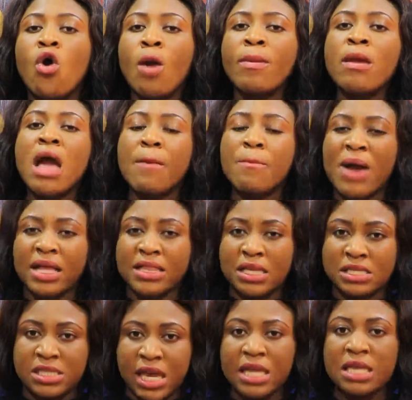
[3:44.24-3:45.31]
will be a ban
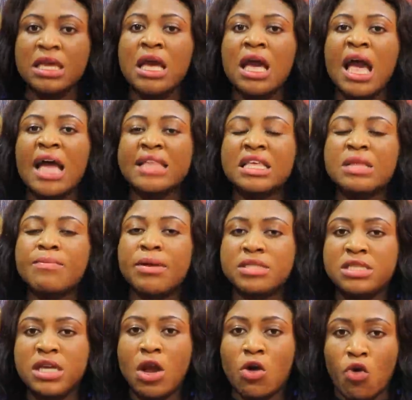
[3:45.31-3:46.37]
and chain, and then be
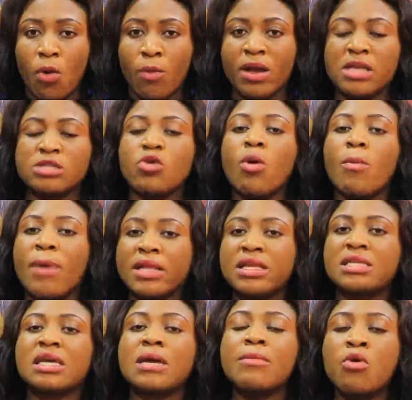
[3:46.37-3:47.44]
deep and commands or ban
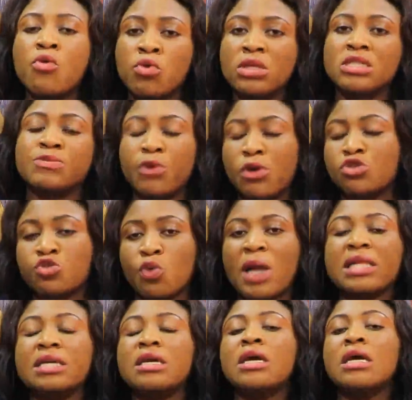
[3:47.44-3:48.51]
and chain, be wounded
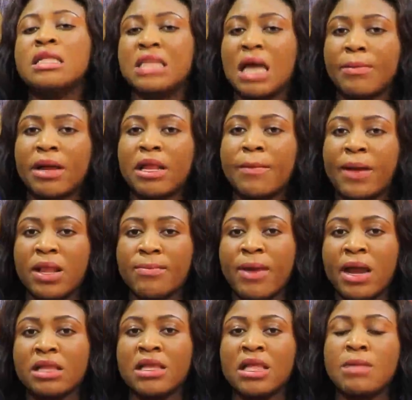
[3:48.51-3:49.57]
spiritually. Now, Banny Pan
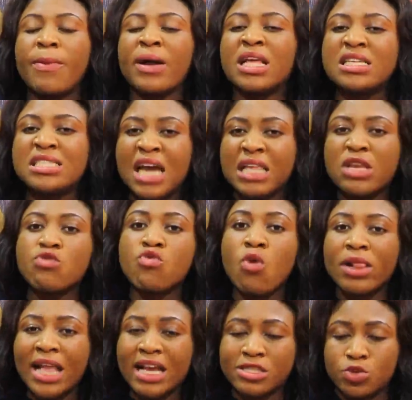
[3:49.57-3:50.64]
Ban and Panny Jan,
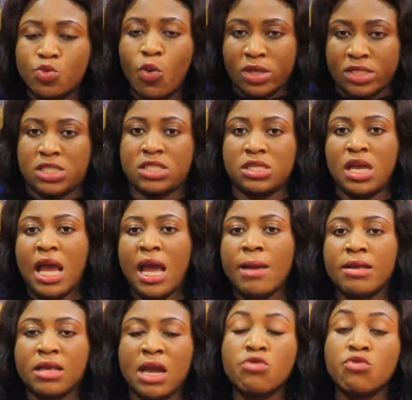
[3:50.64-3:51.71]
Rolex watch.
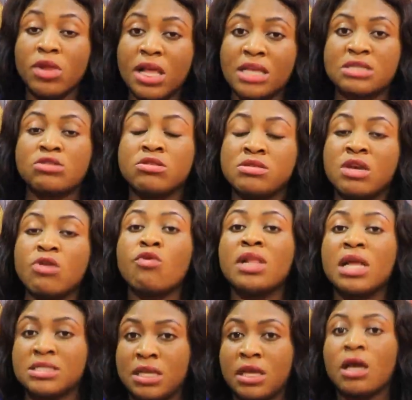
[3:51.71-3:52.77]
I can't relax, I say,
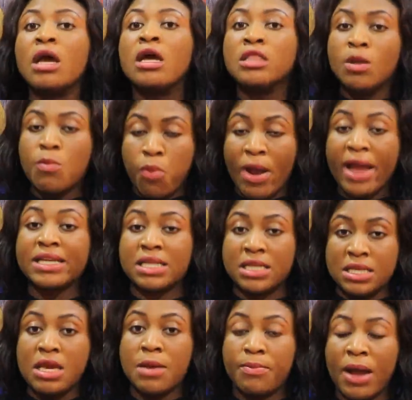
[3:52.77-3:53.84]
Rolex, the boy
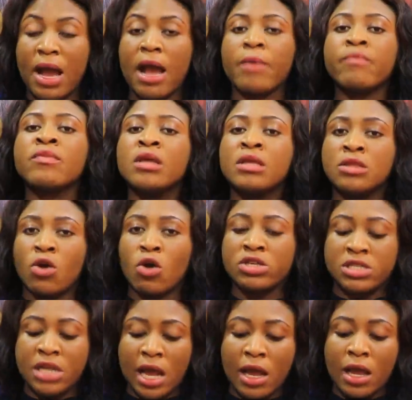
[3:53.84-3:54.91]
didn't ye pa. No,
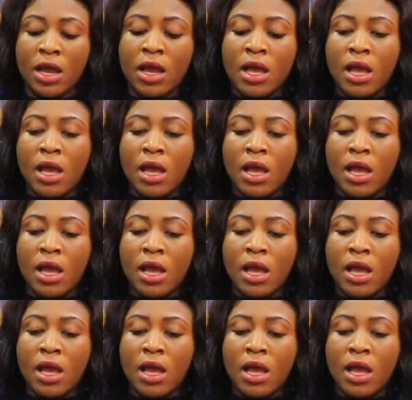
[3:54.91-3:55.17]
what's that?